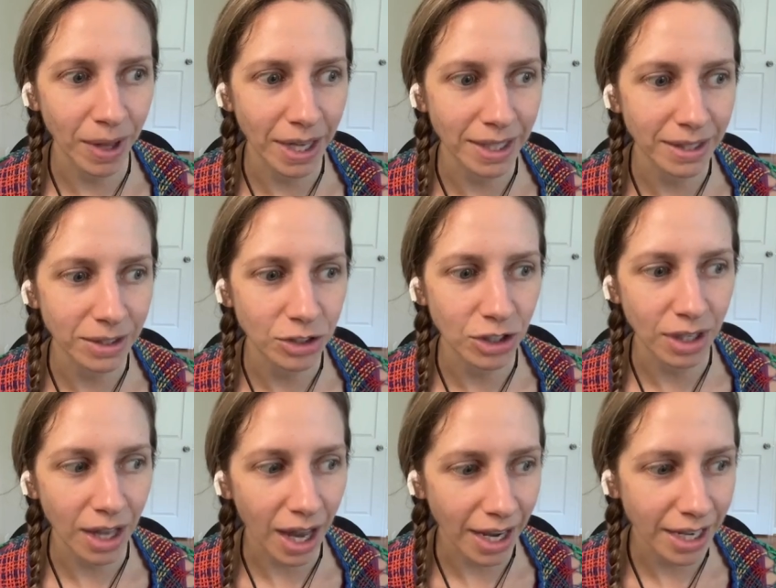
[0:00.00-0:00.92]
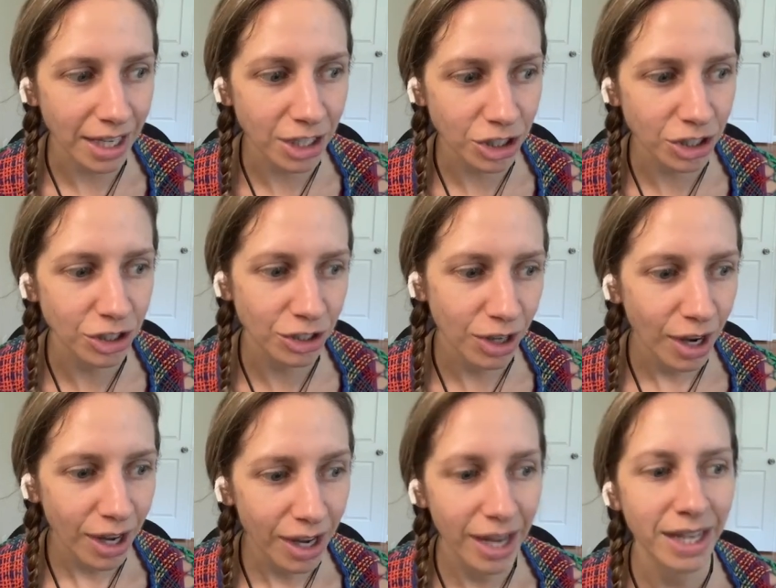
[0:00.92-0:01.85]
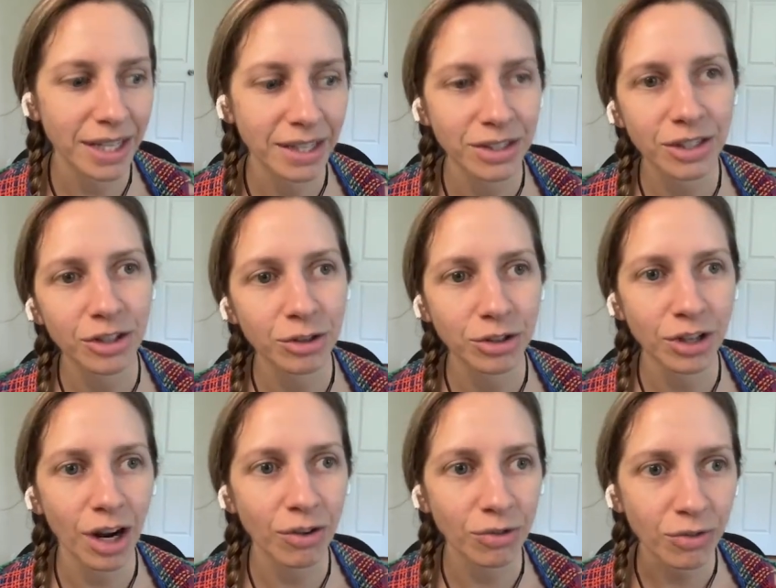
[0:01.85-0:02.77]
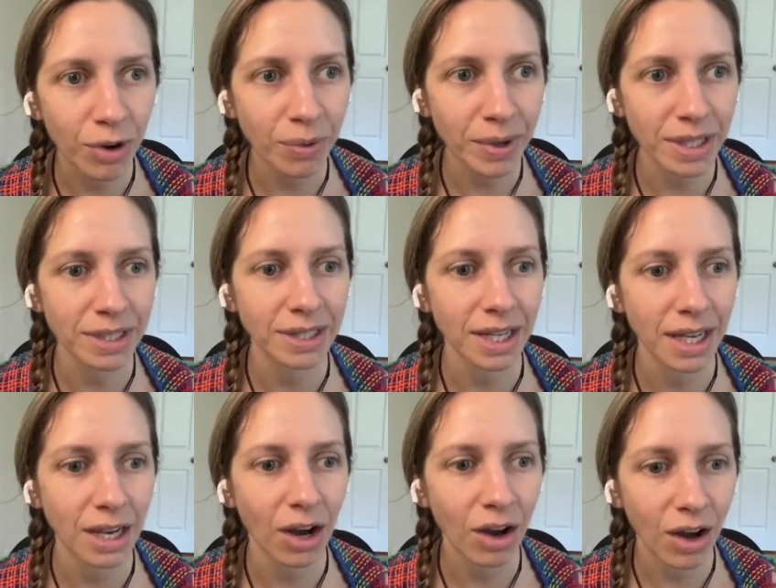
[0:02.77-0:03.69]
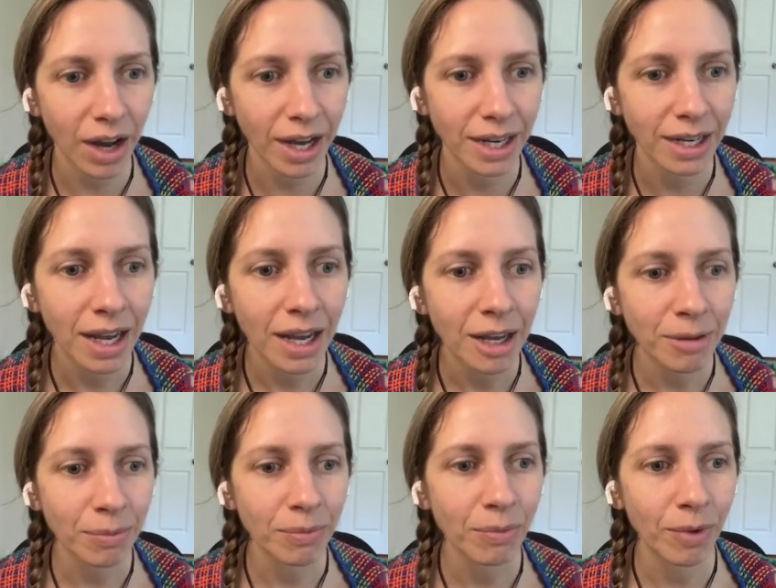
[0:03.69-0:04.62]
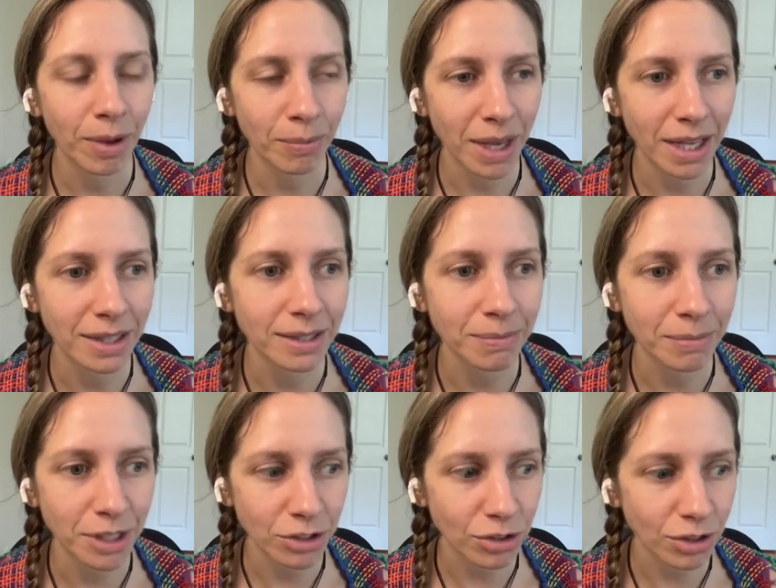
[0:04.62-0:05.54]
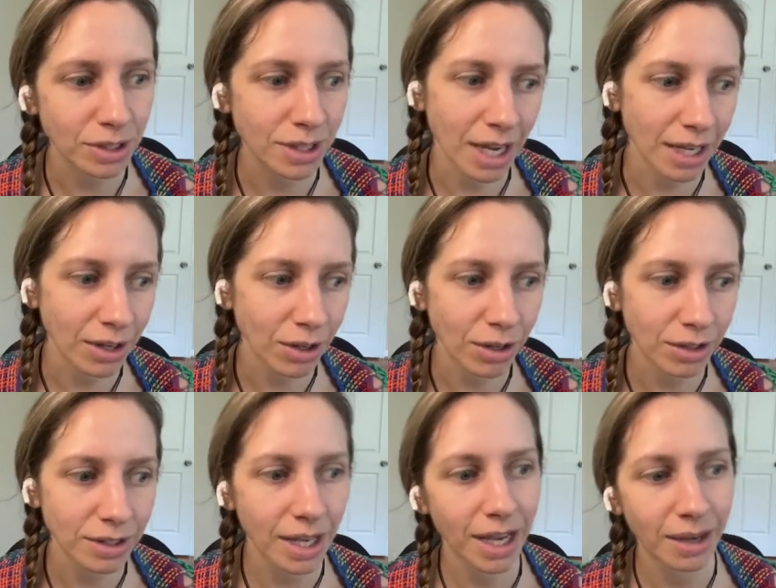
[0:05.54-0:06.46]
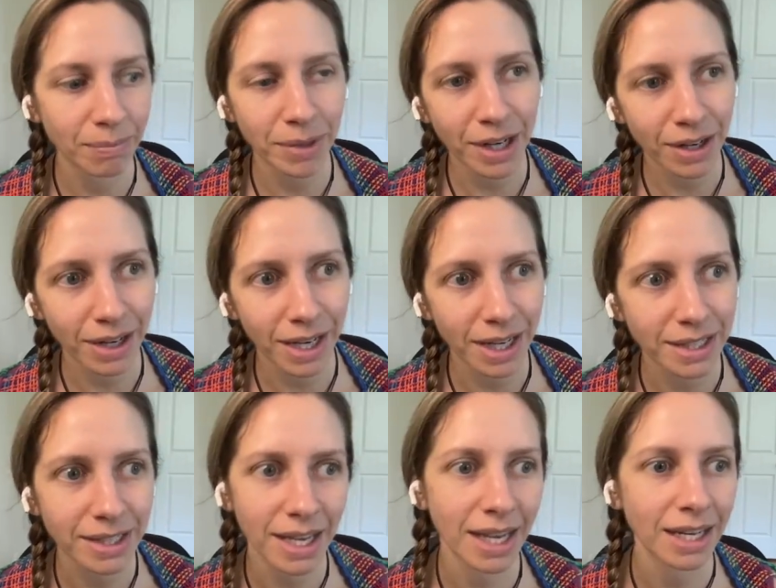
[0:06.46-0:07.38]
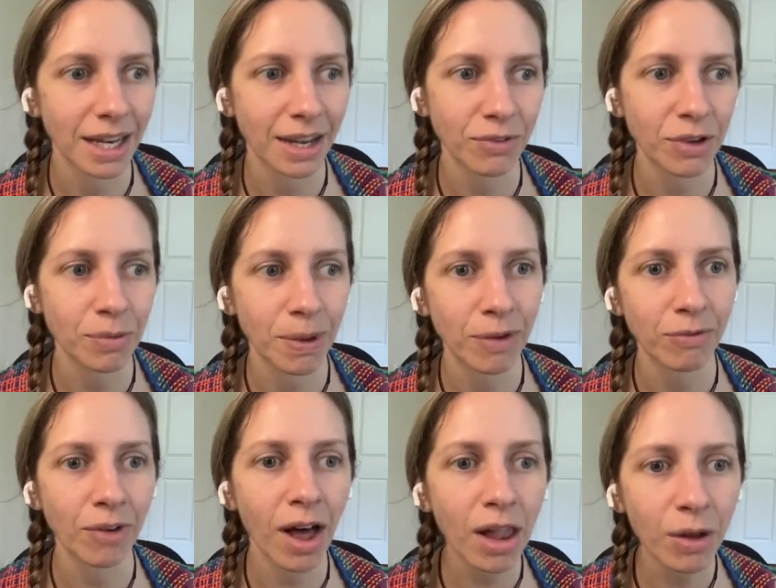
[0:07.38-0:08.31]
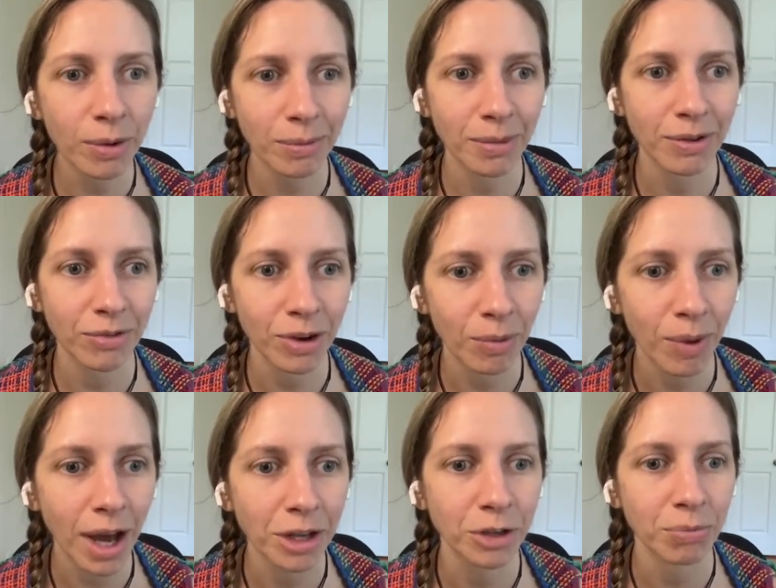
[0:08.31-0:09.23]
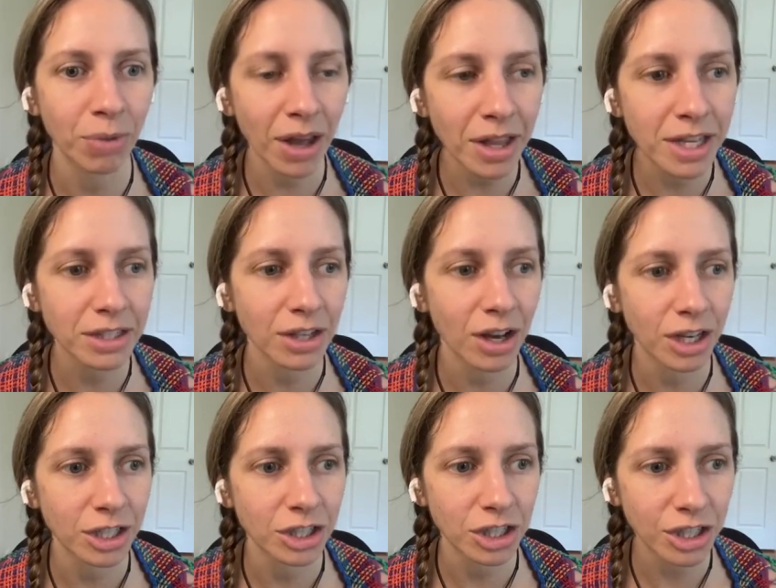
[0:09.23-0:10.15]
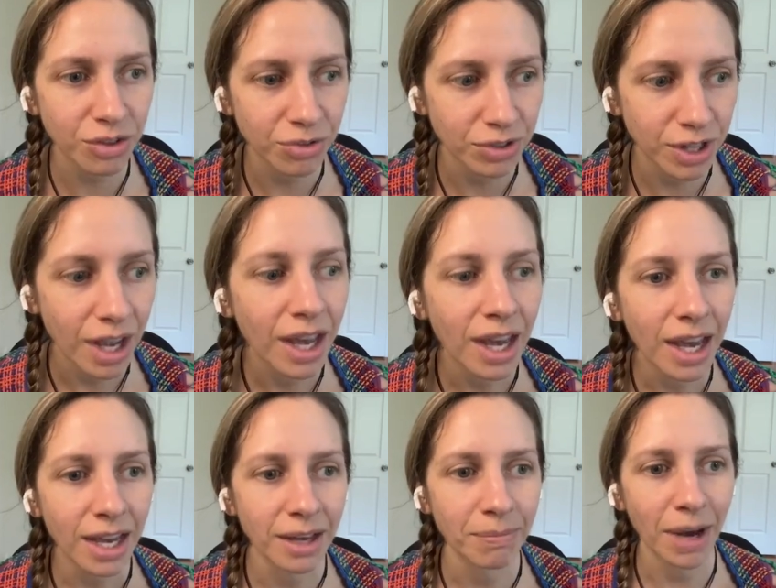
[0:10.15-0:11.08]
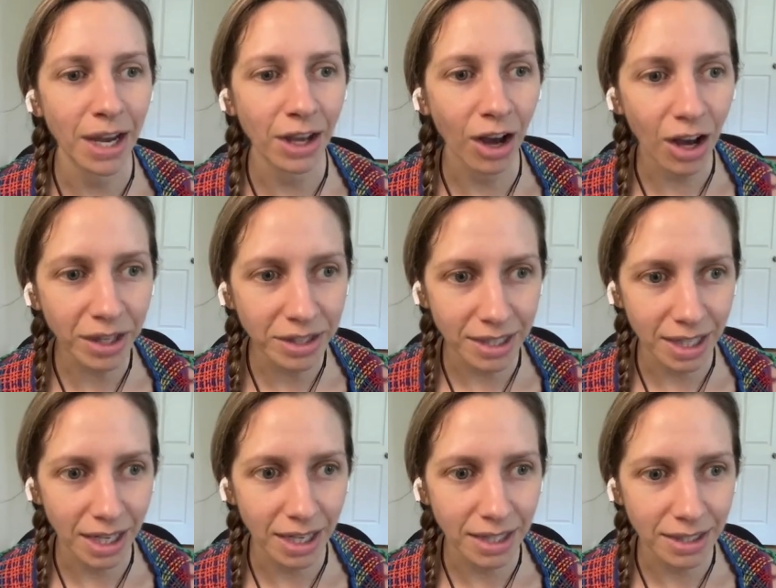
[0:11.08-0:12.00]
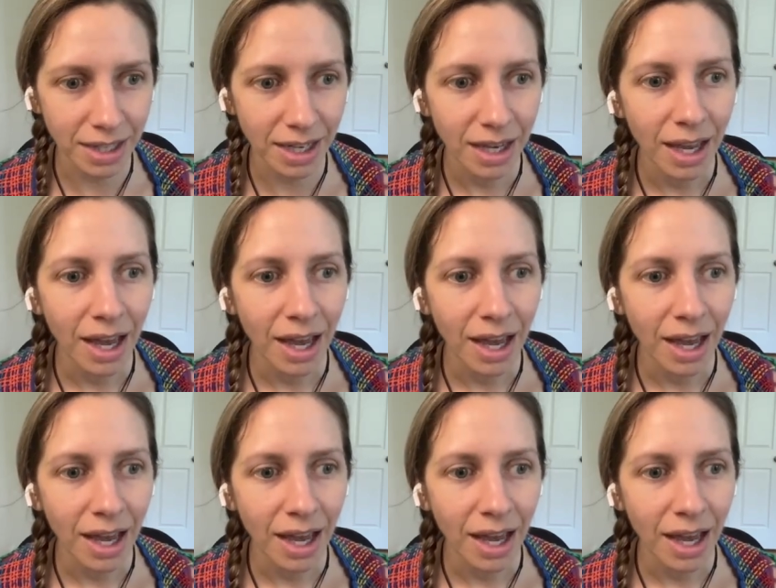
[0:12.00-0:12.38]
like July-ish, is to start focusing on women's menstrual cycles and periods. And if you've been following me for a while, you probably saw a shift in my content.